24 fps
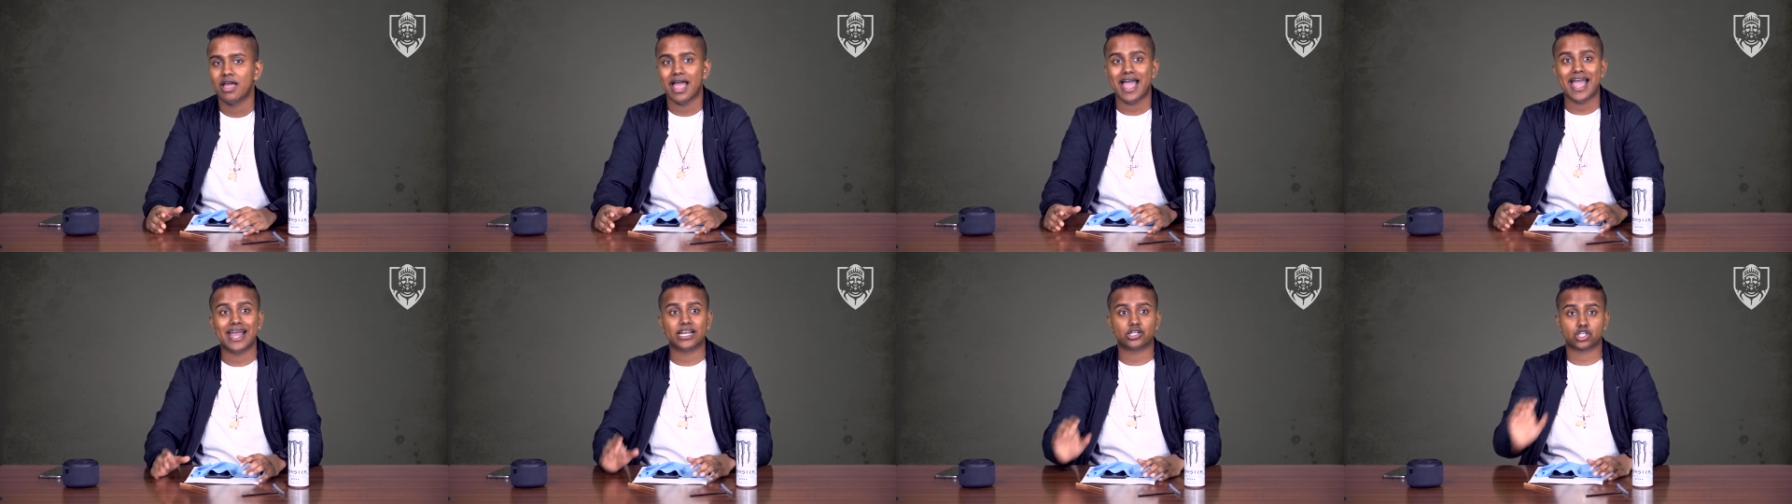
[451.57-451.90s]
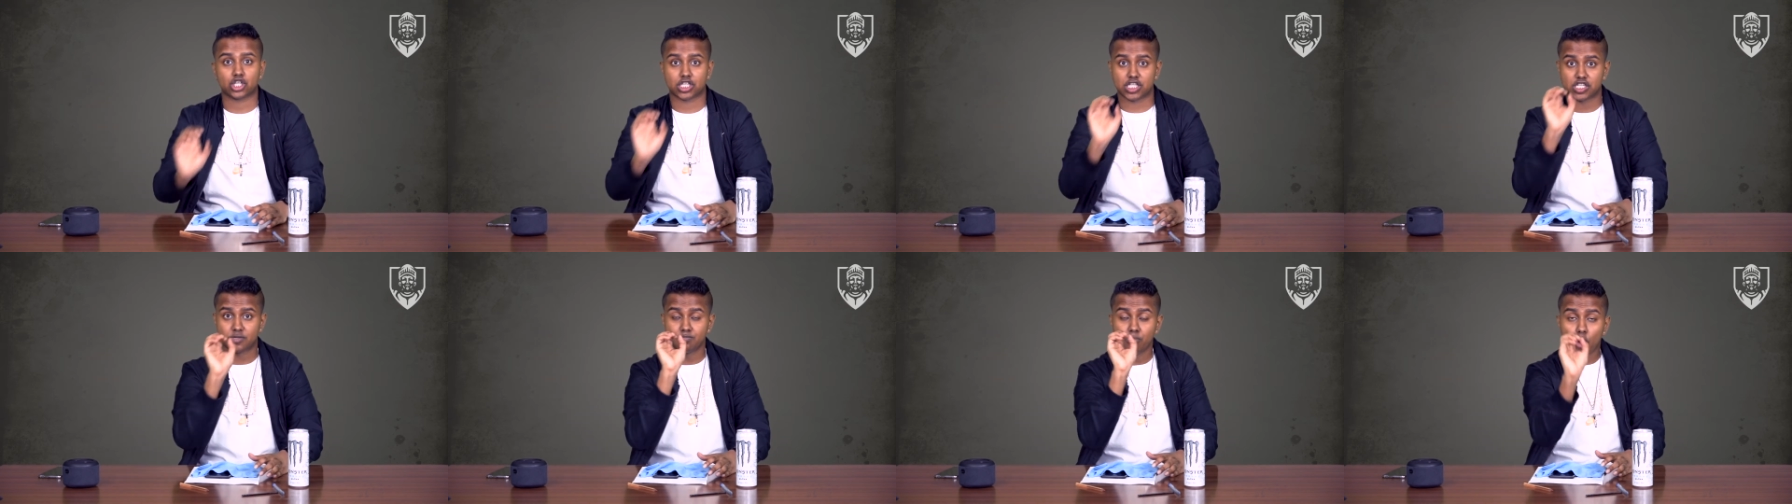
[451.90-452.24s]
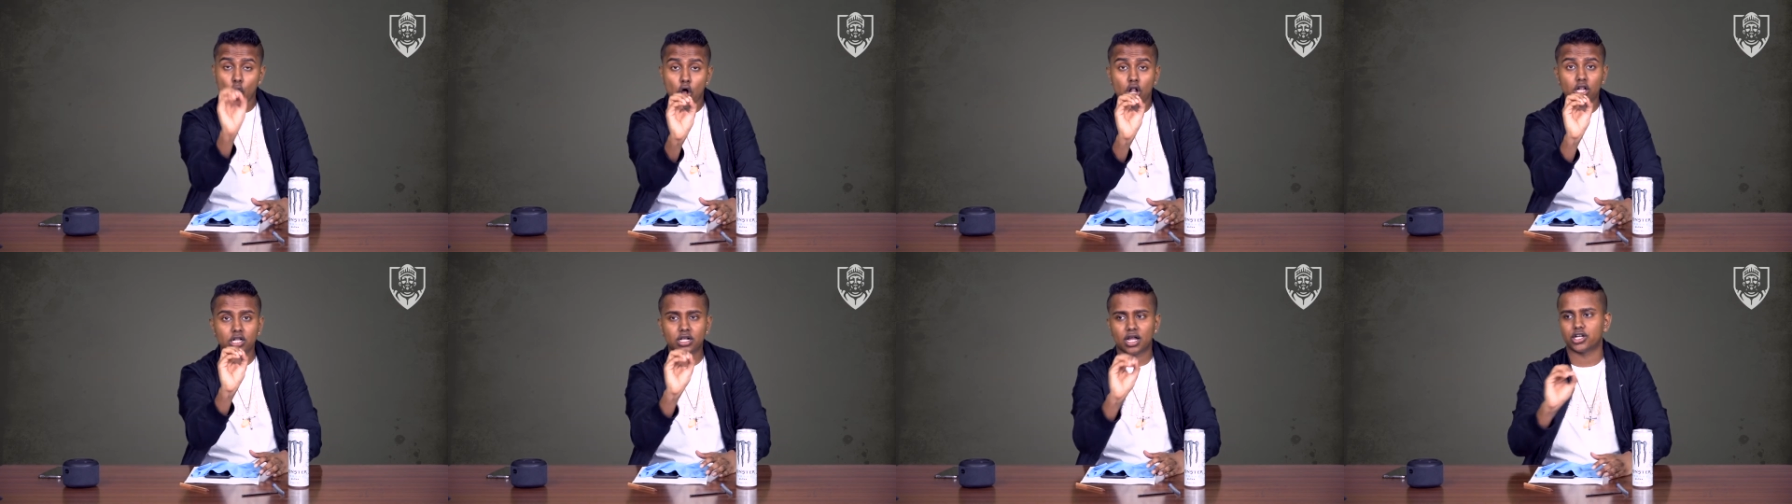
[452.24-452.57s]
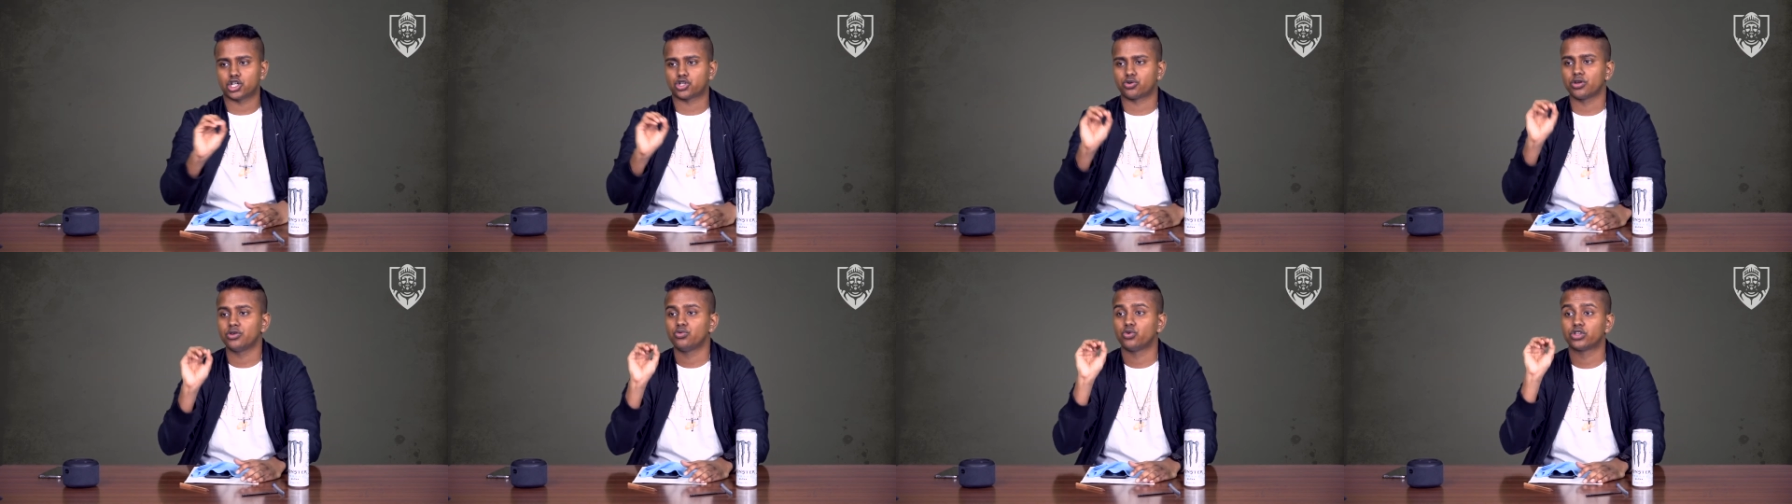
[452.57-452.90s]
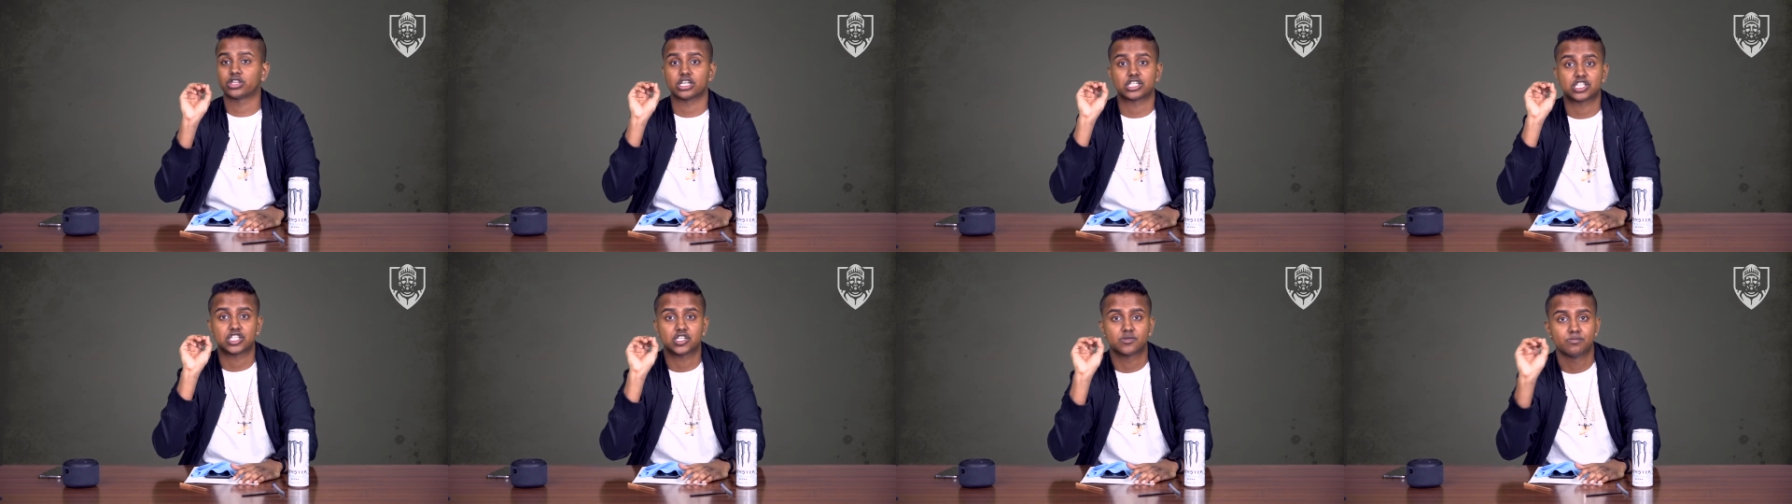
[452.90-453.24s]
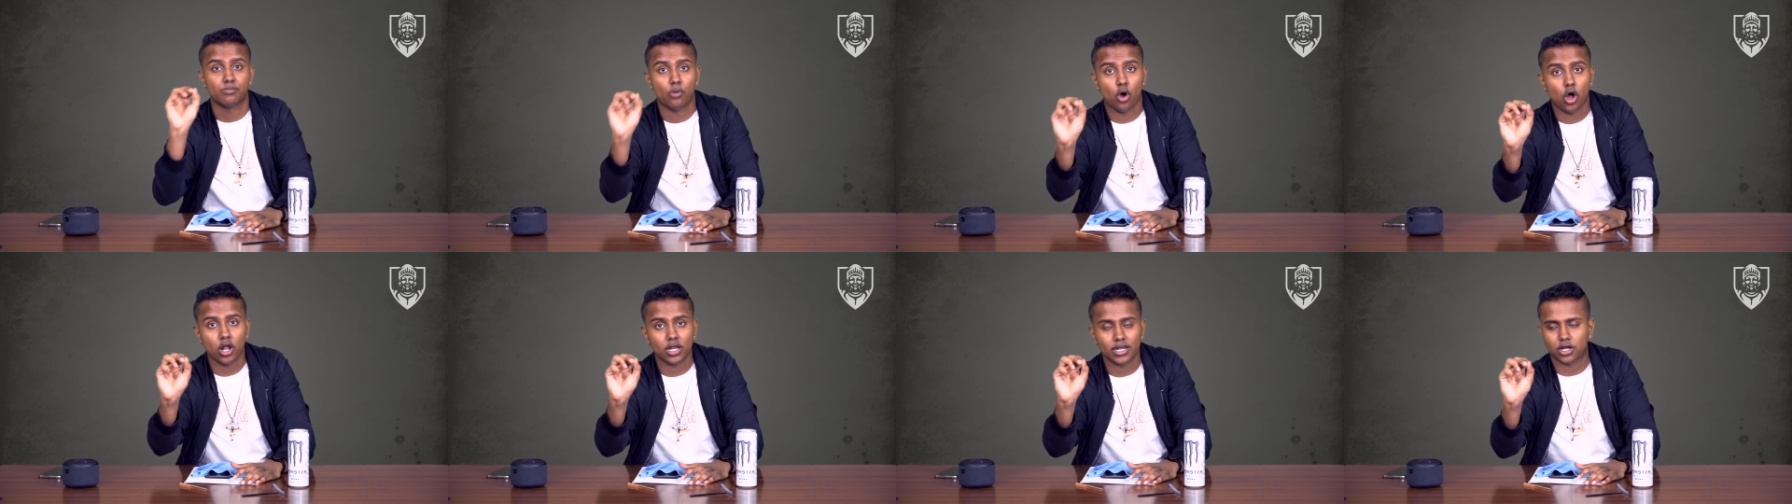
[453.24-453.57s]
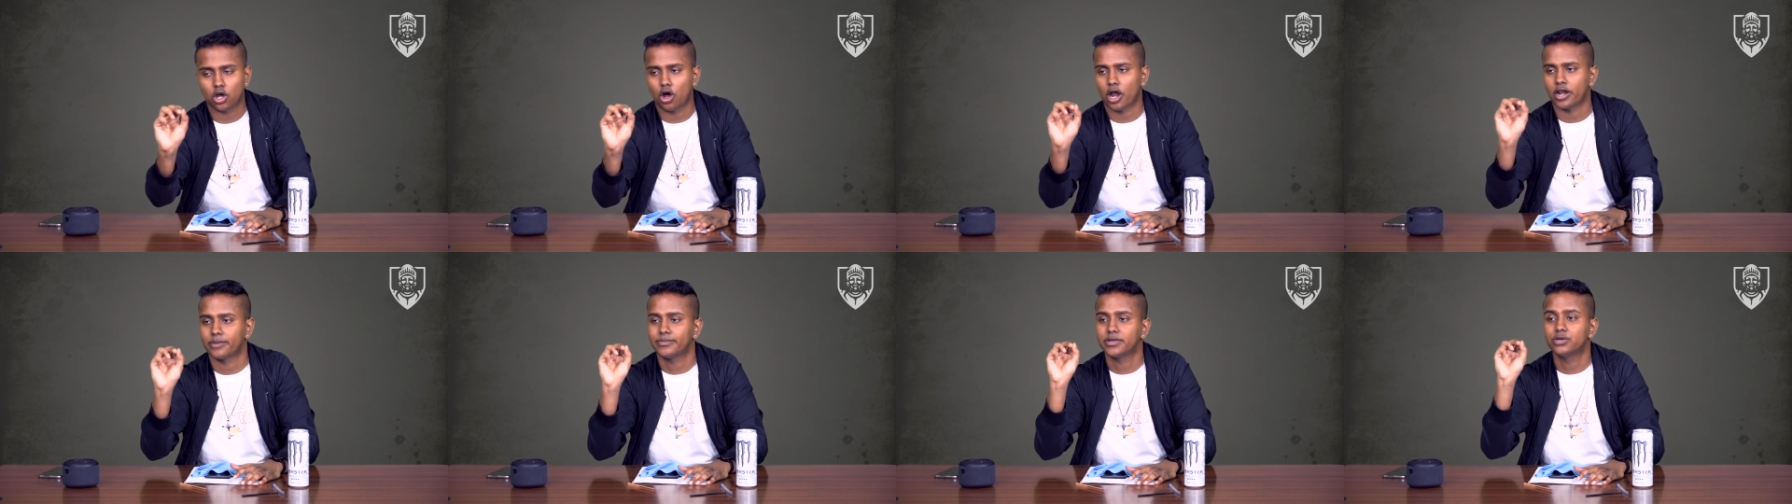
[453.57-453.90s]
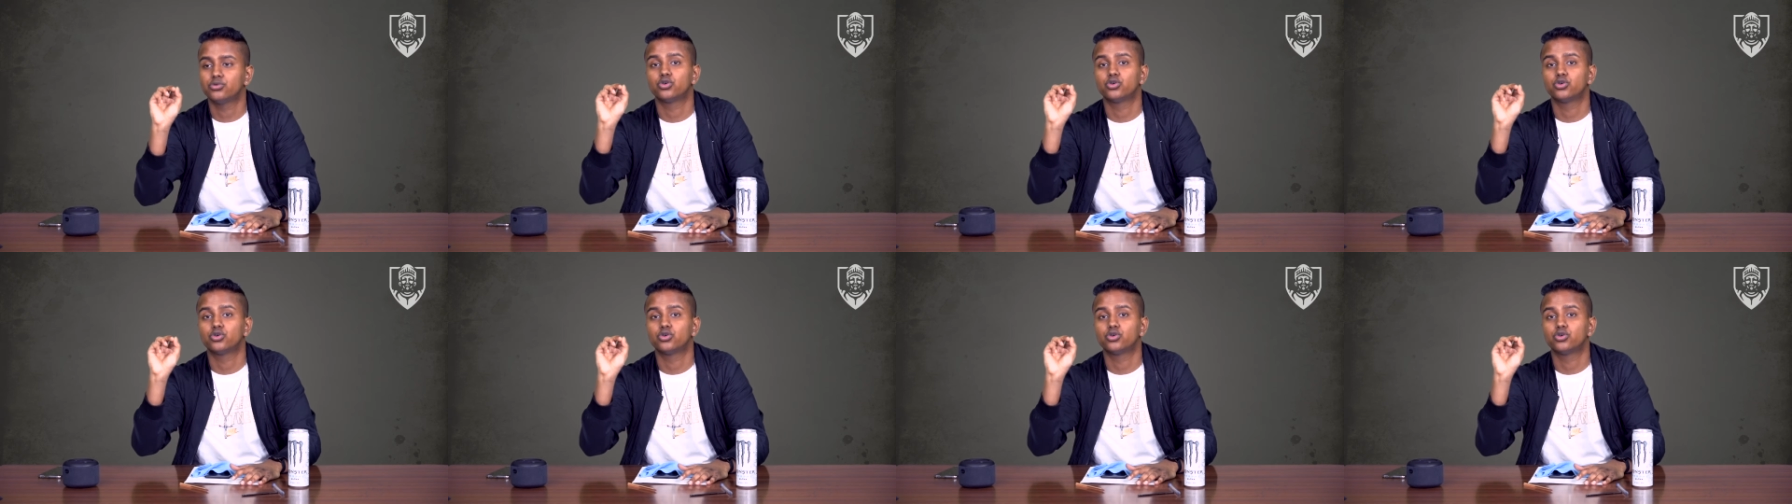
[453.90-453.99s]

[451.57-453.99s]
and it's a small country with a small economy